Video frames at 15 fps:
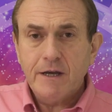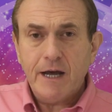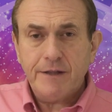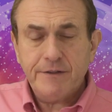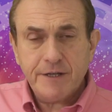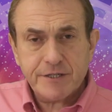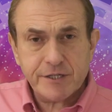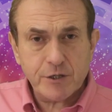
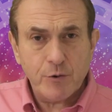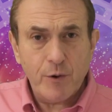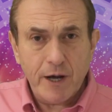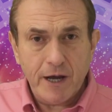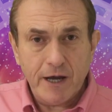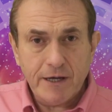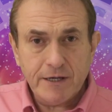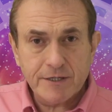And this
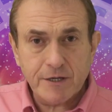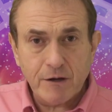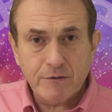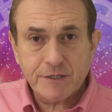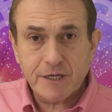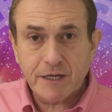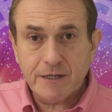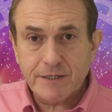square is going
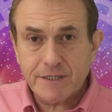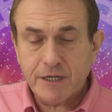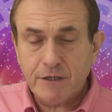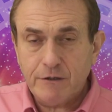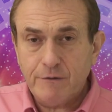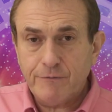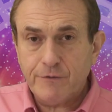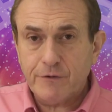to
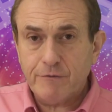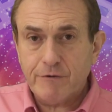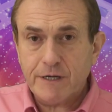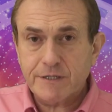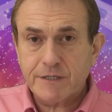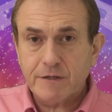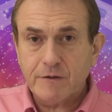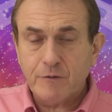continue for the
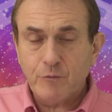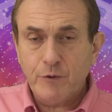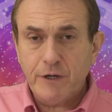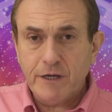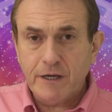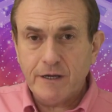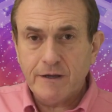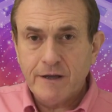rest of the
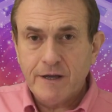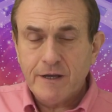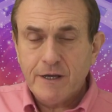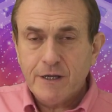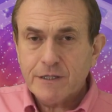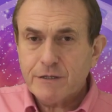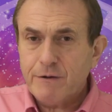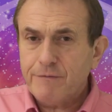week.
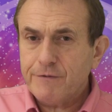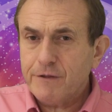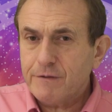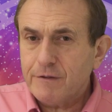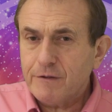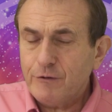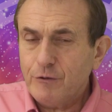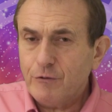So if
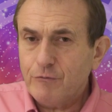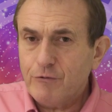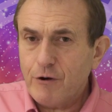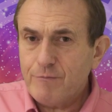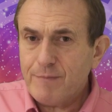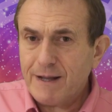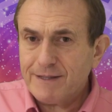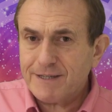your
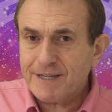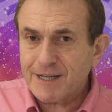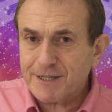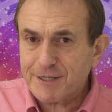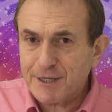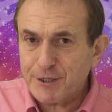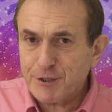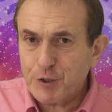romantic
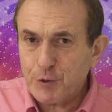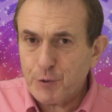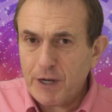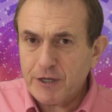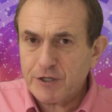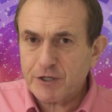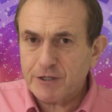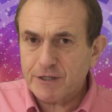
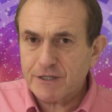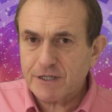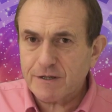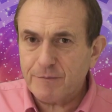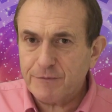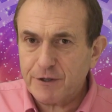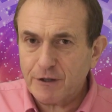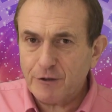situation is
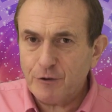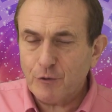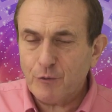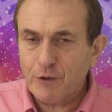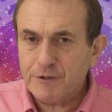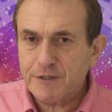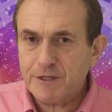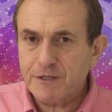something you're
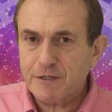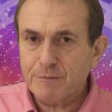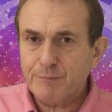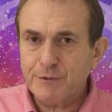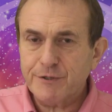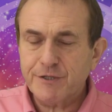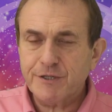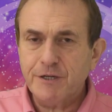wanting to
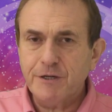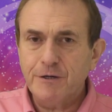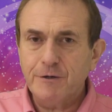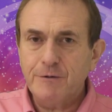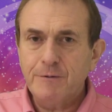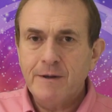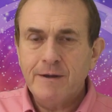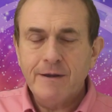
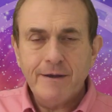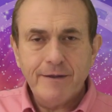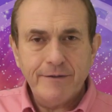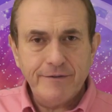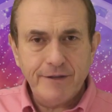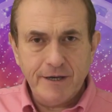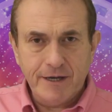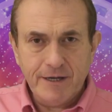pursue,
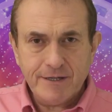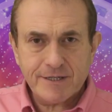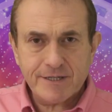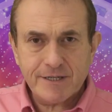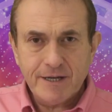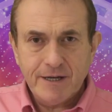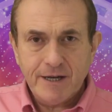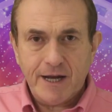
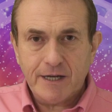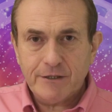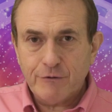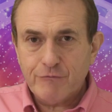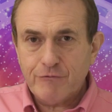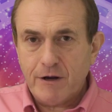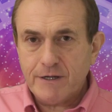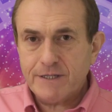this and a
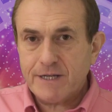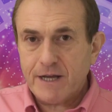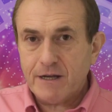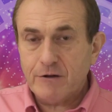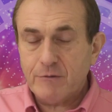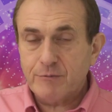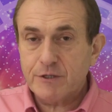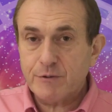right
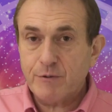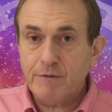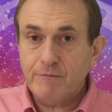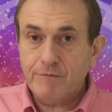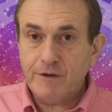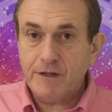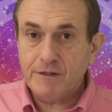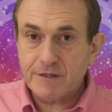angle between
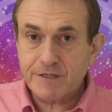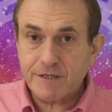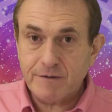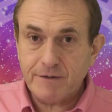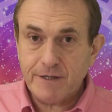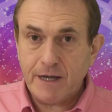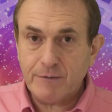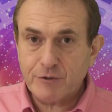Venus
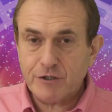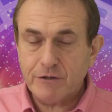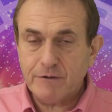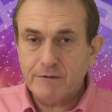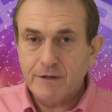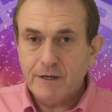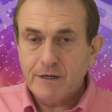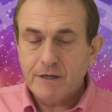and
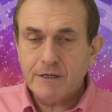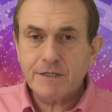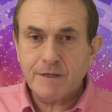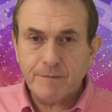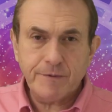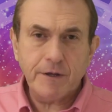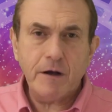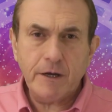Neptune is
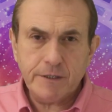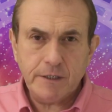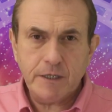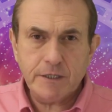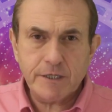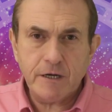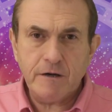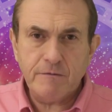something I
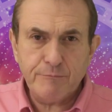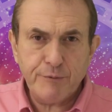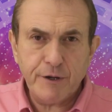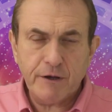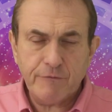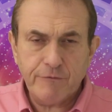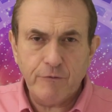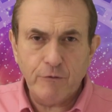need to
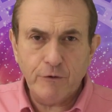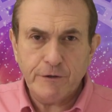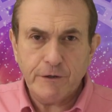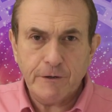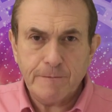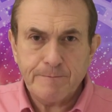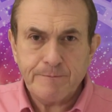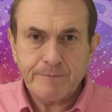unpick for
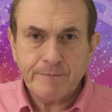you.